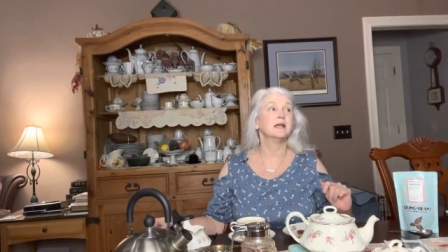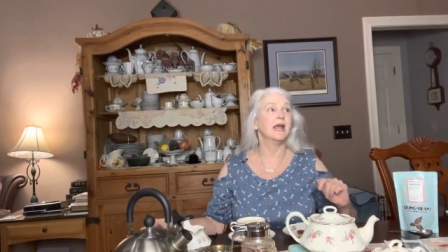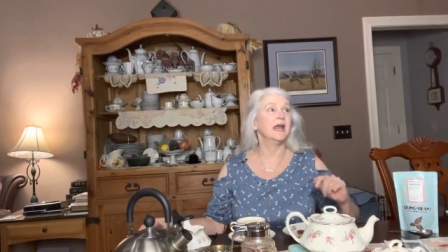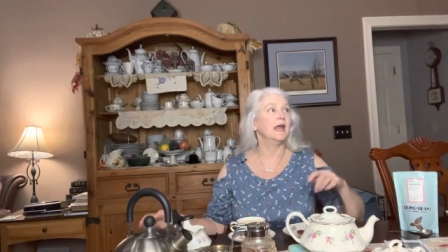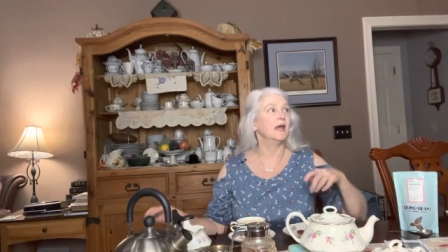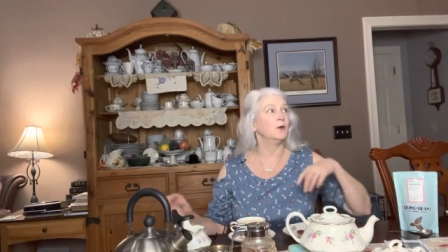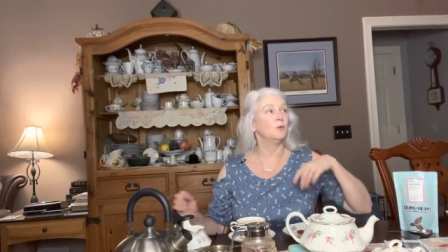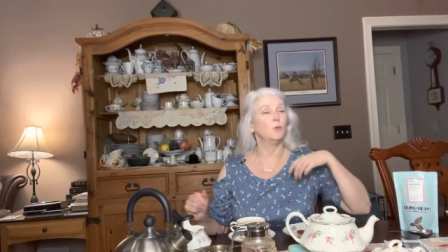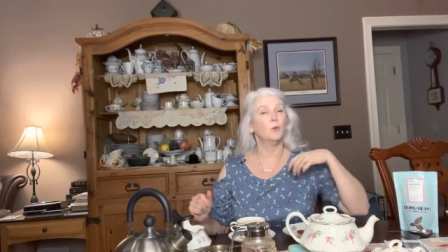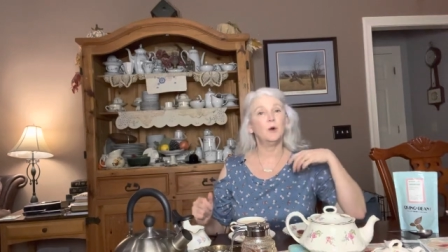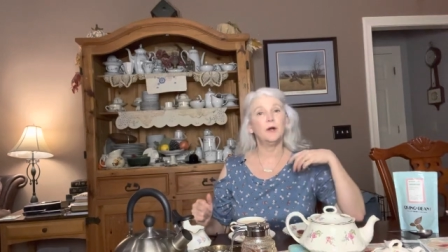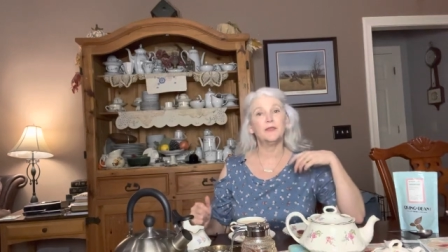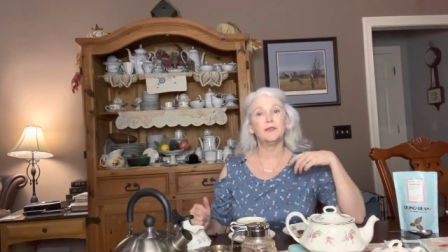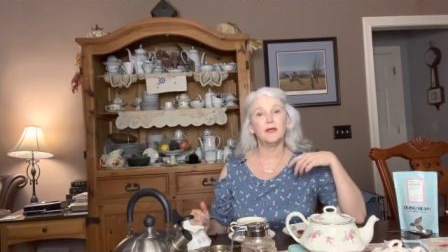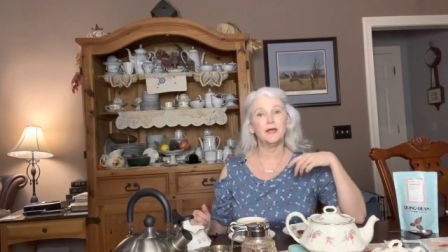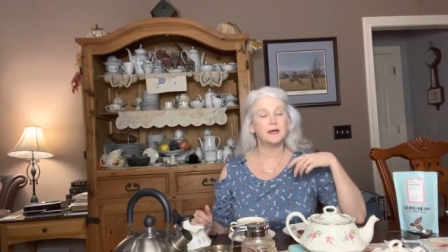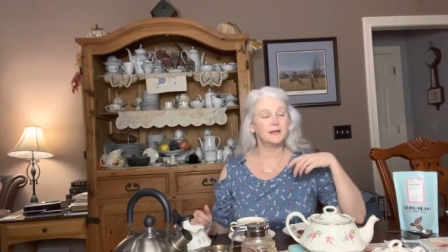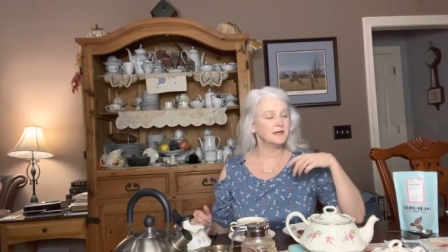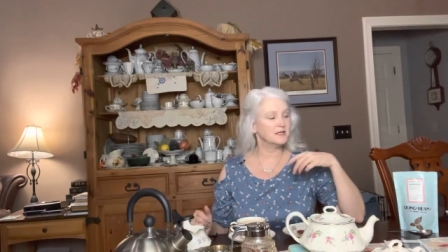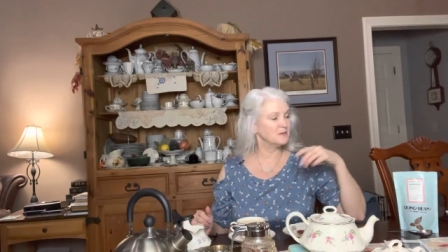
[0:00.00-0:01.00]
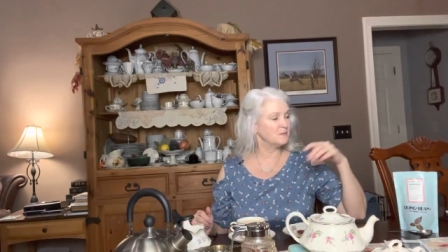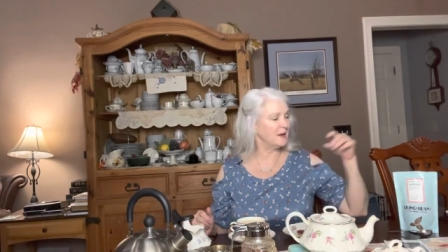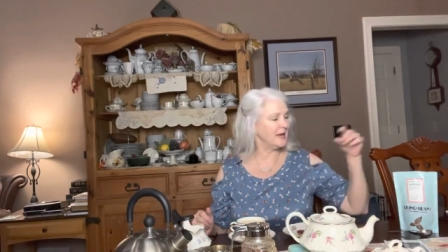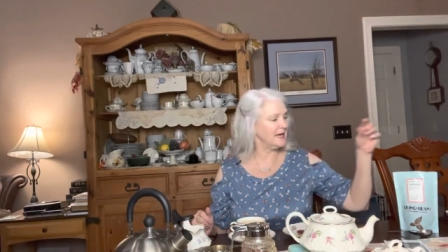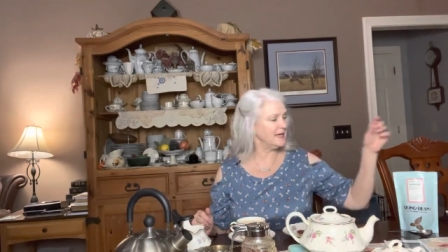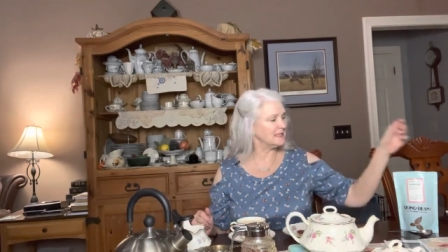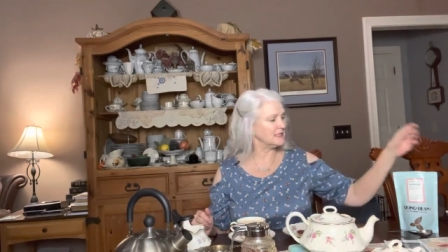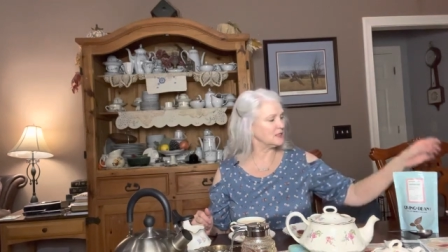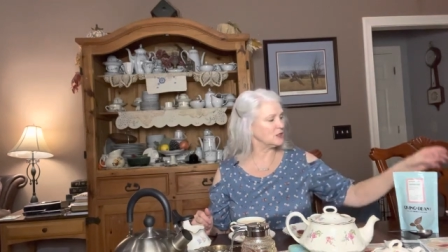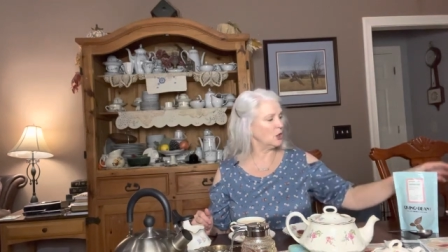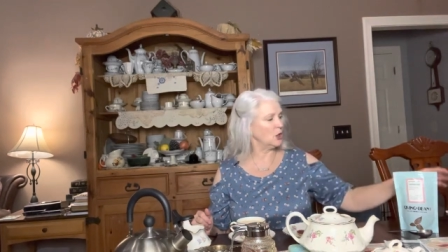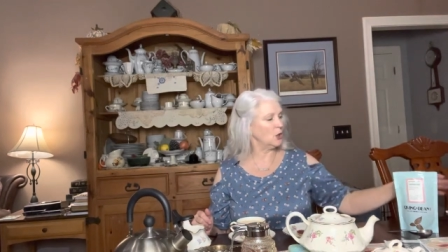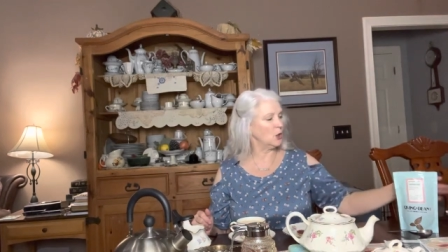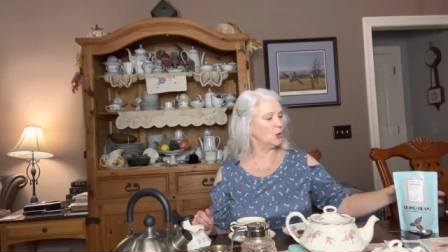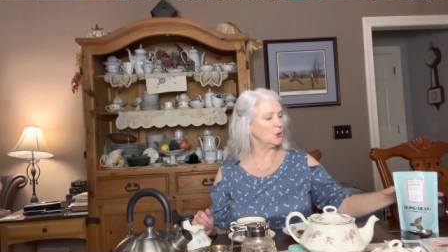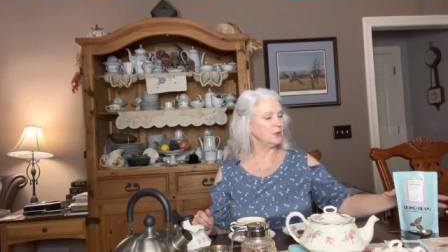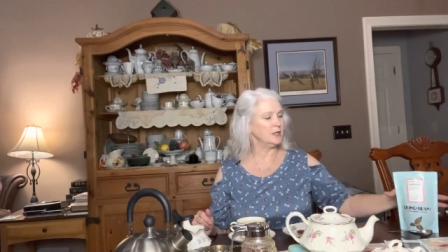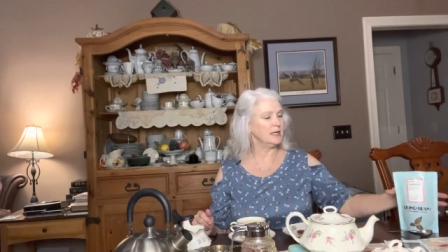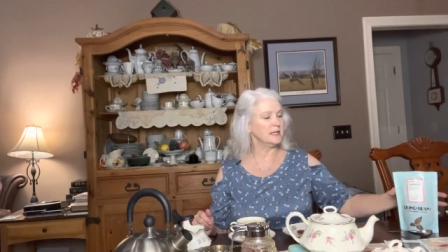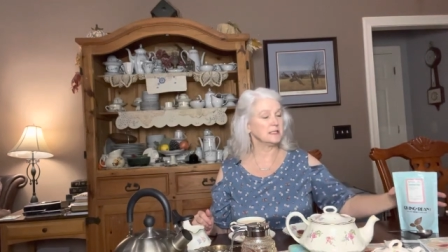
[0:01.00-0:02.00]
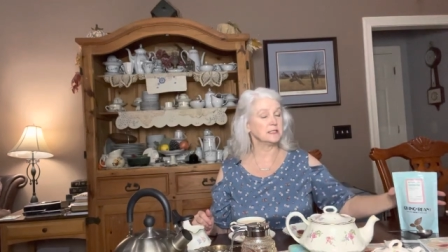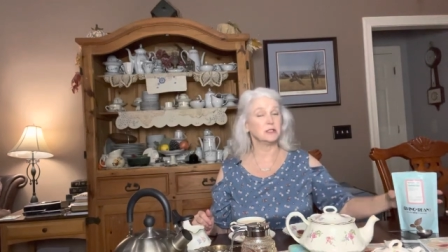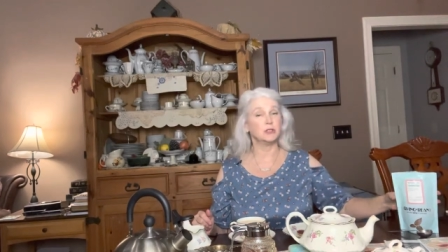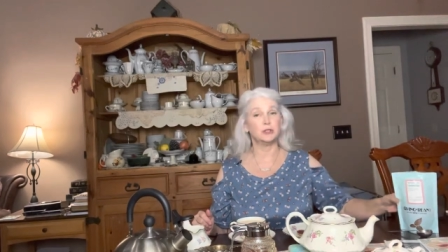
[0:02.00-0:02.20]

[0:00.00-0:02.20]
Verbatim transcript: And what that is based on is